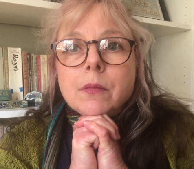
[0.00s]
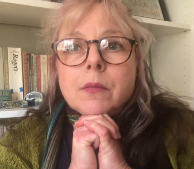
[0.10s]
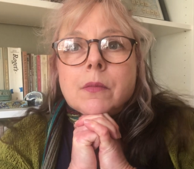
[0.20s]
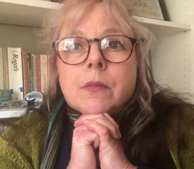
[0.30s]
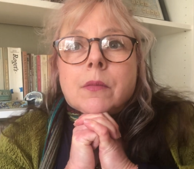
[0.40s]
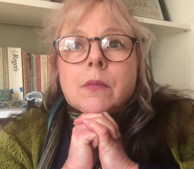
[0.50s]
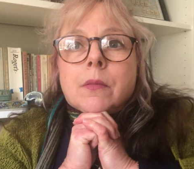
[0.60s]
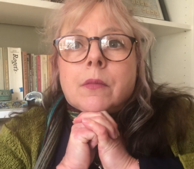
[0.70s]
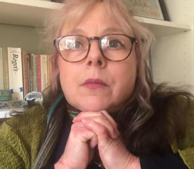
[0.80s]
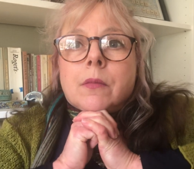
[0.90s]

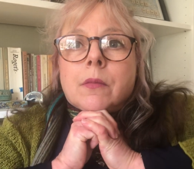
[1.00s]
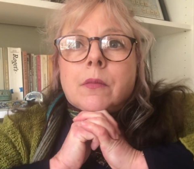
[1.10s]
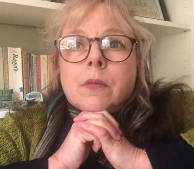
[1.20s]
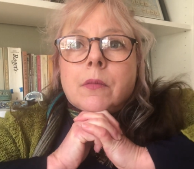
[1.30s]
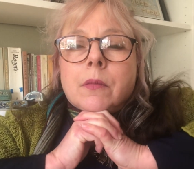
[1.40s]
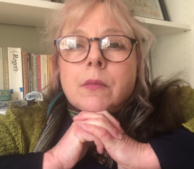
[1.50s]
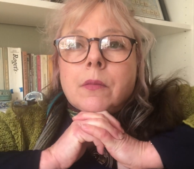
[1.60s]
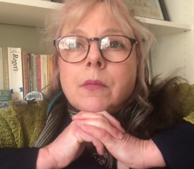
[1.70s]
No one is speaking in this clip.